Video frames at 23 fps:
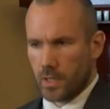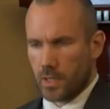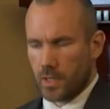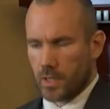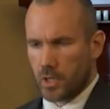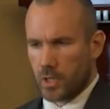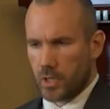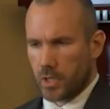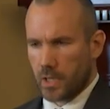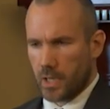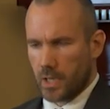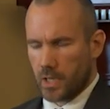
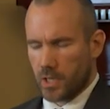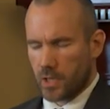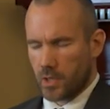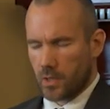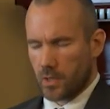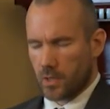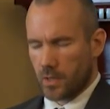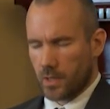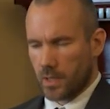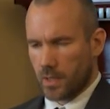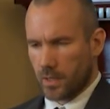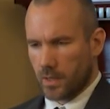
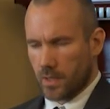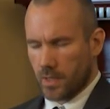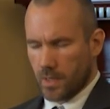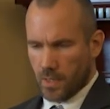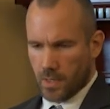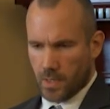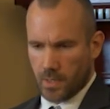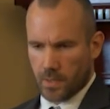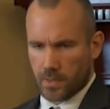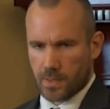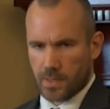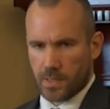initiation,
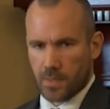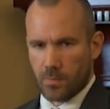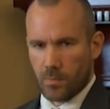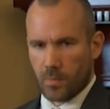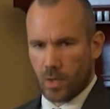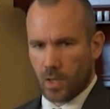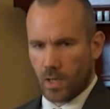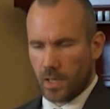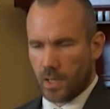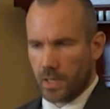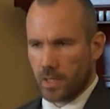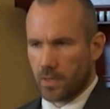and it's
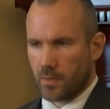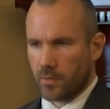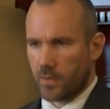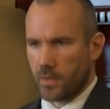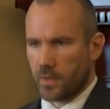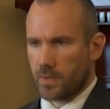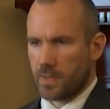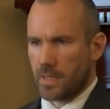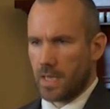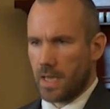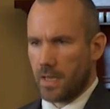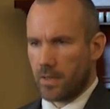symbolic of the
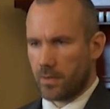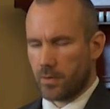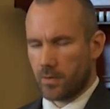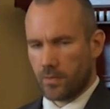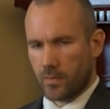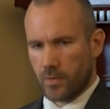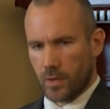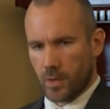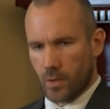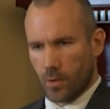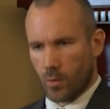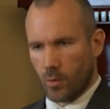death
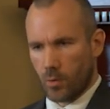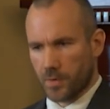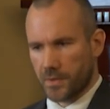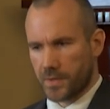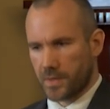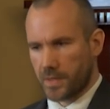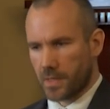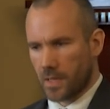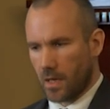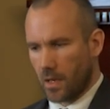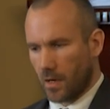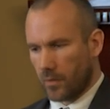of the old
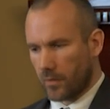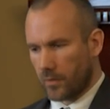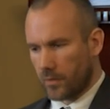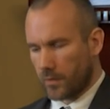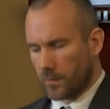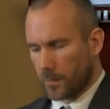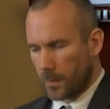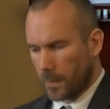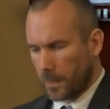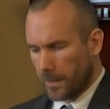self.